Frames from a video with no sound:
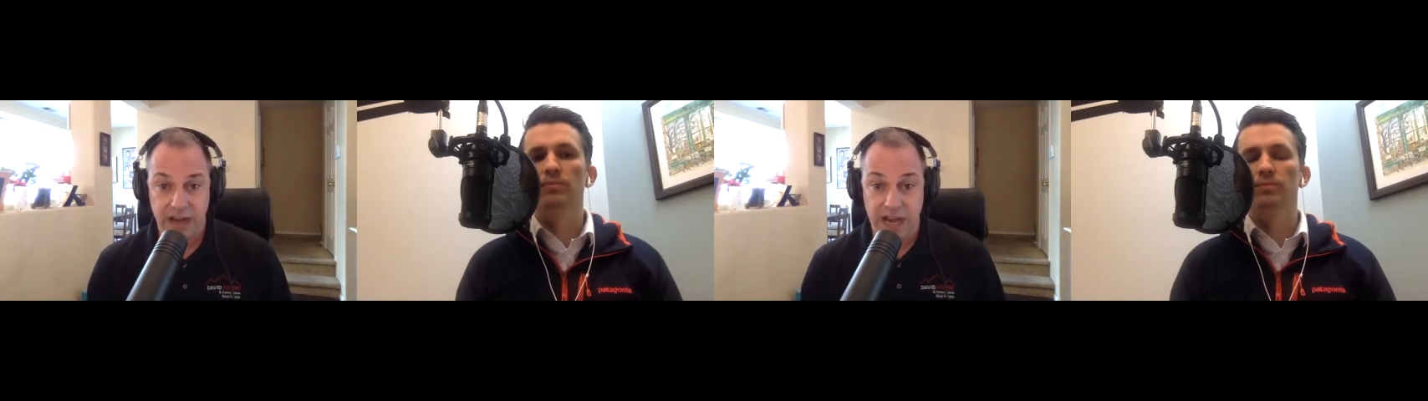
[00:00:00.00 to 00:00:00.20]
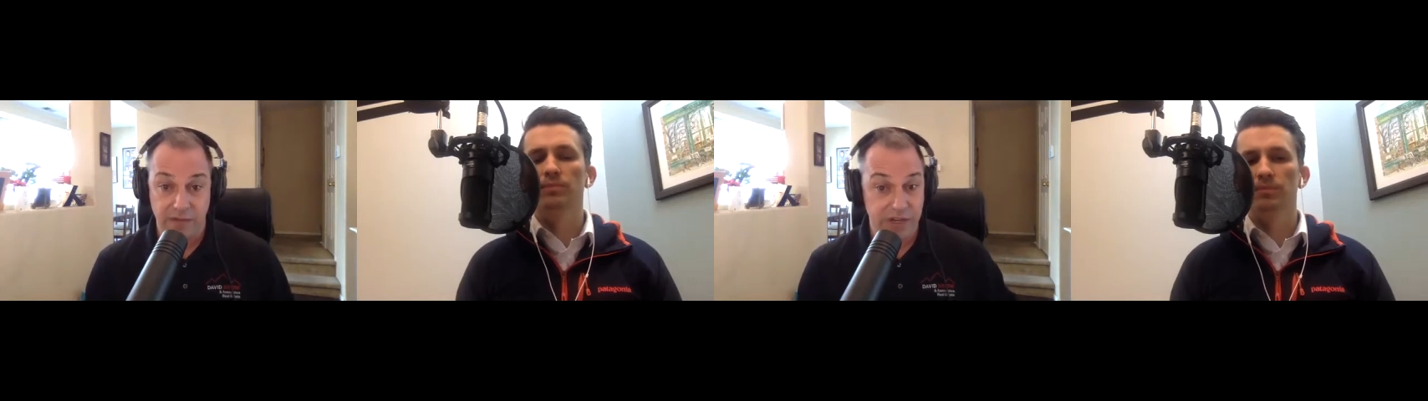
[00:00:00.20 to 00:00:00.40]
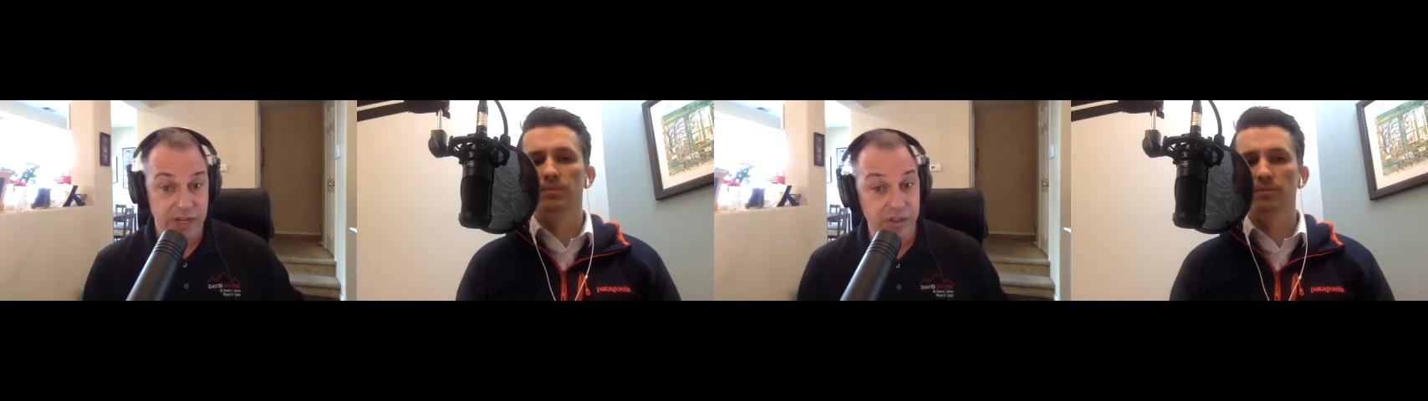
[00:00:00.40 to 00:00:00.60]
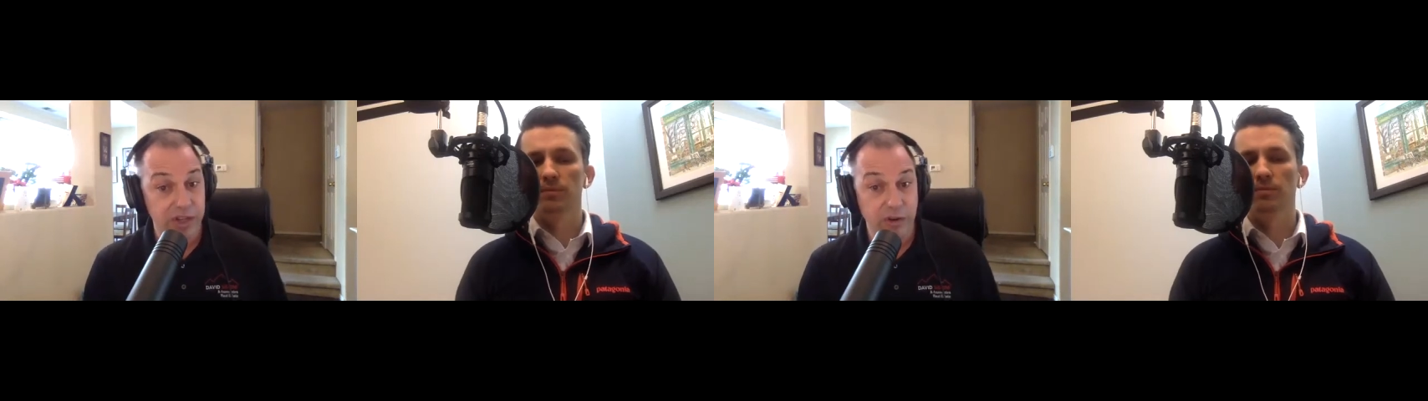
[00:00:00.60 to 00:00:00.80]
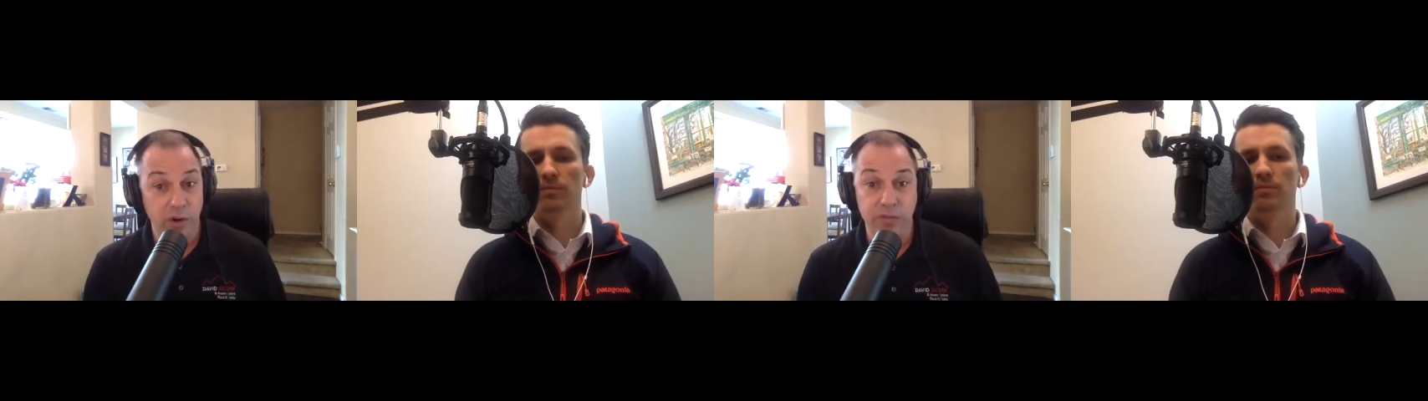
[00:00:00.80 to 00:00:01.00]
Speaker 1: Every year
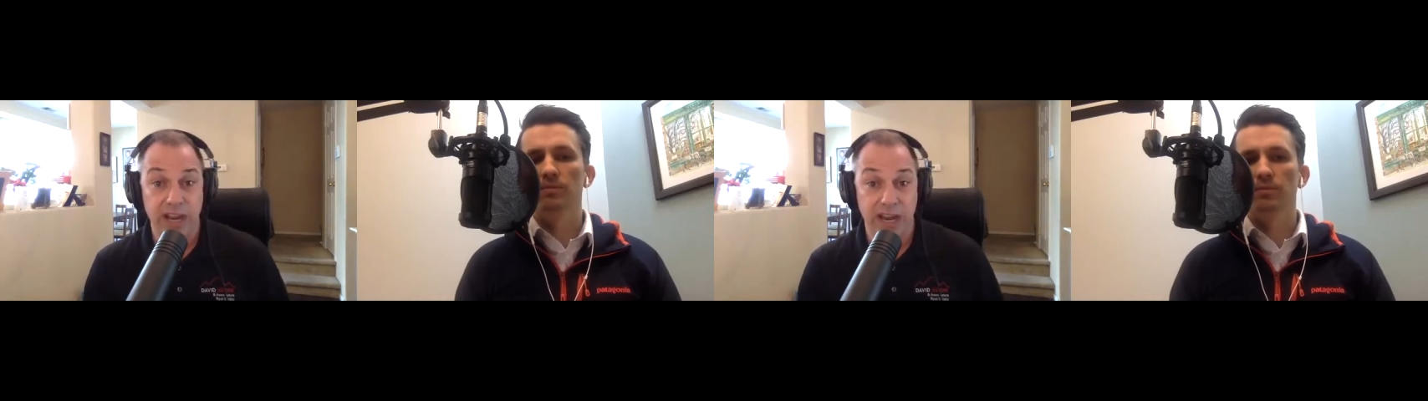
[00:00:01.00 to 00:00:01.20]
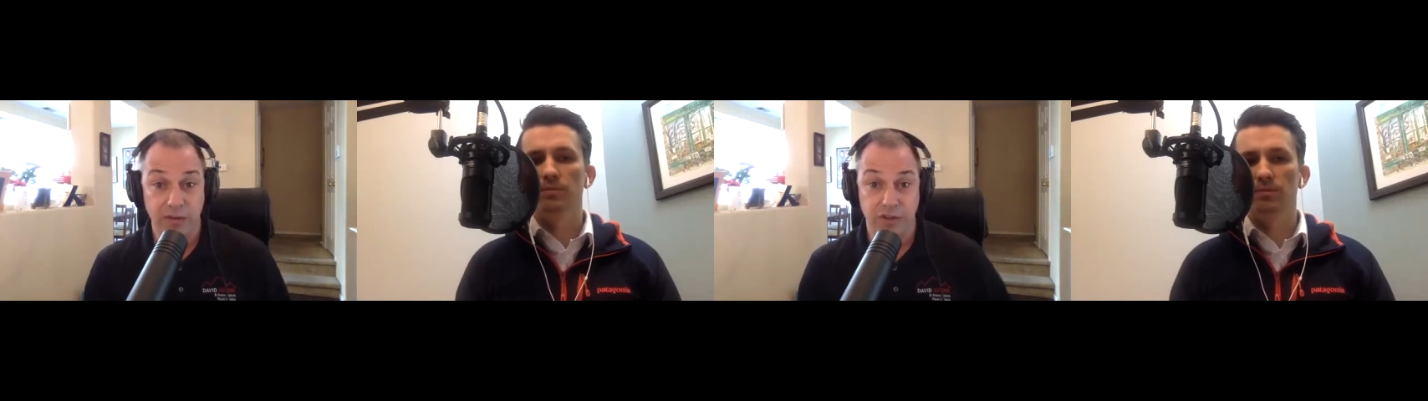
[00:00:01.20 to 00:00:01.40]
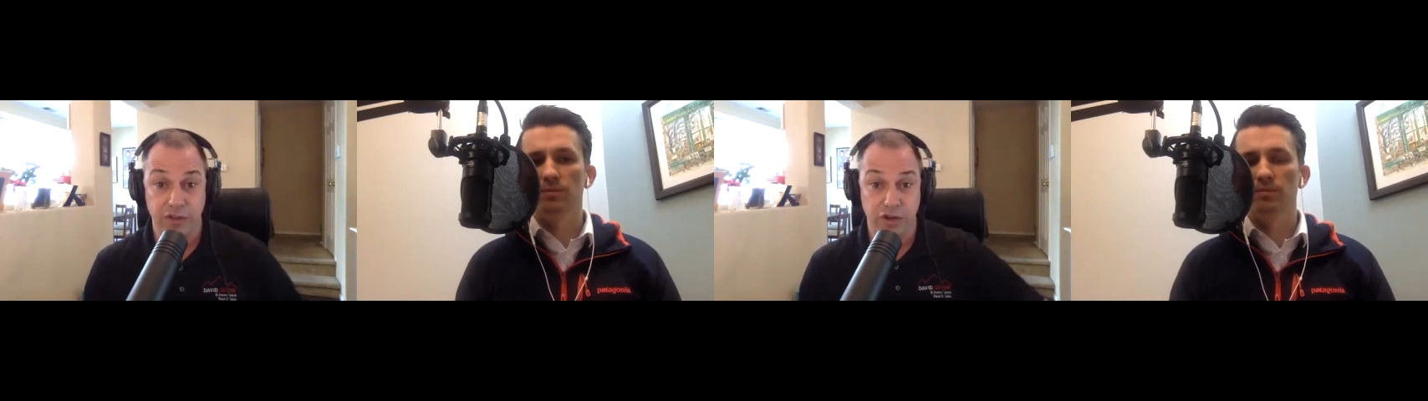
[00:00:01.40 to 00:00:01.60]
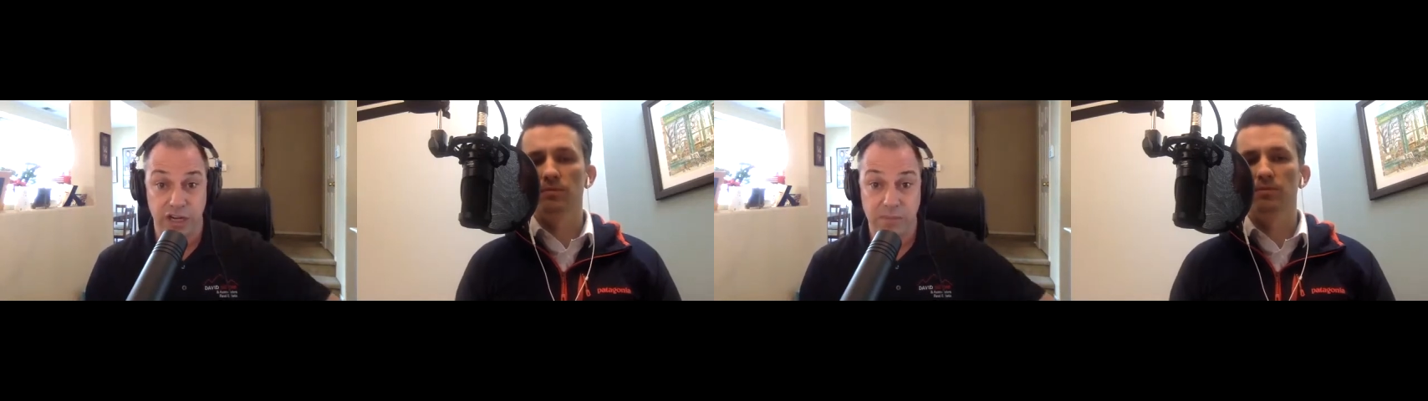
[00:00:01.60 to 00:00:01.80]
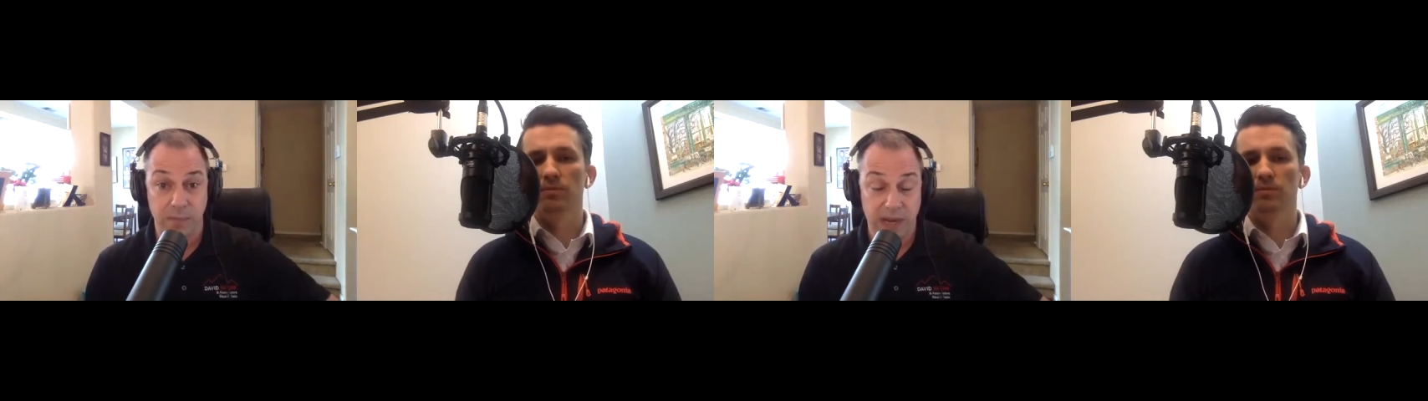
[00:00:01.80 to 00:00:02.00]
that you own the house, you're
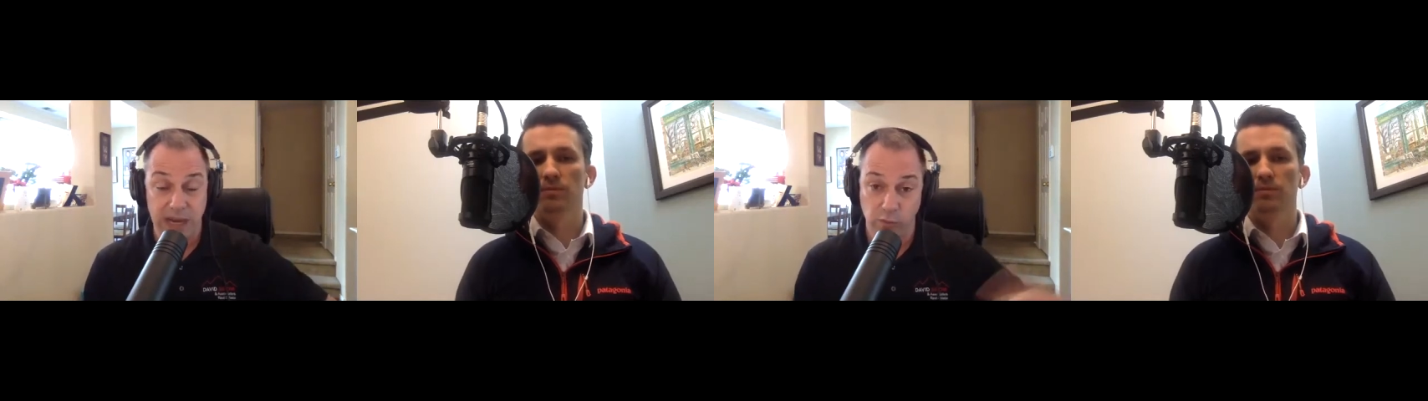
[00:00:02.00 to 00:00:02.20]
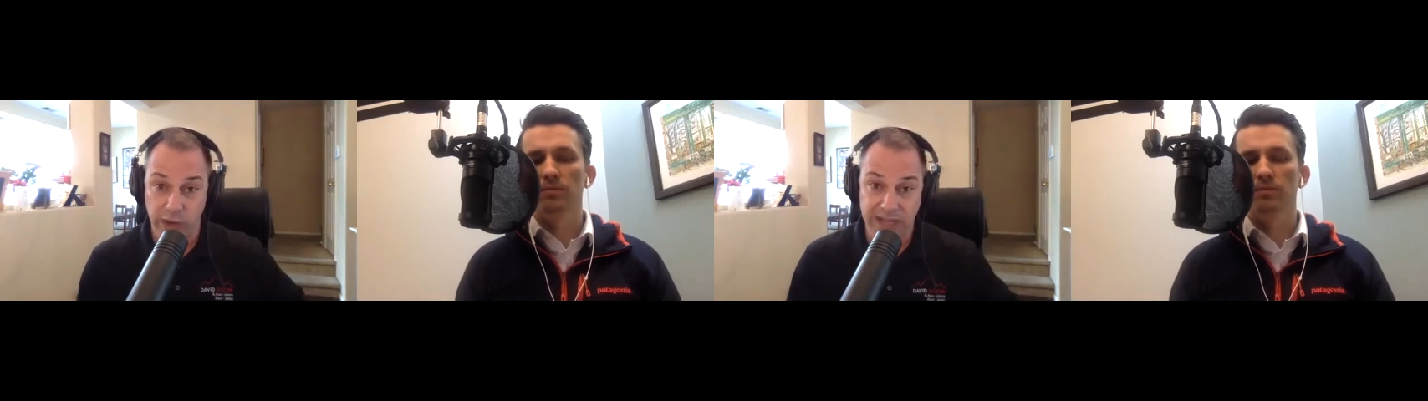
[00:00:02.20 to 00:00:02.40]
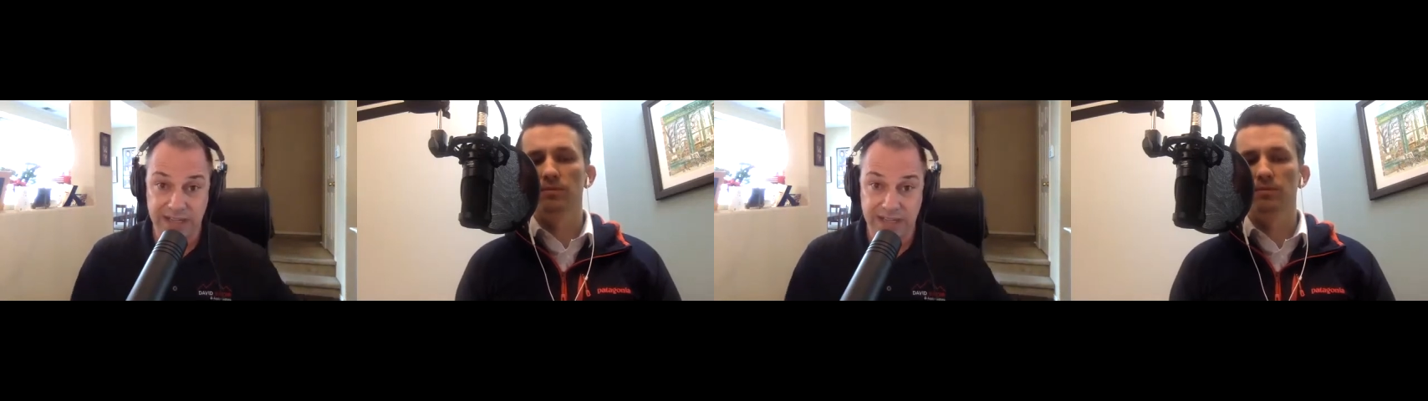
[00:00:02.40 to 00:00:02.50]
gonna be paying rent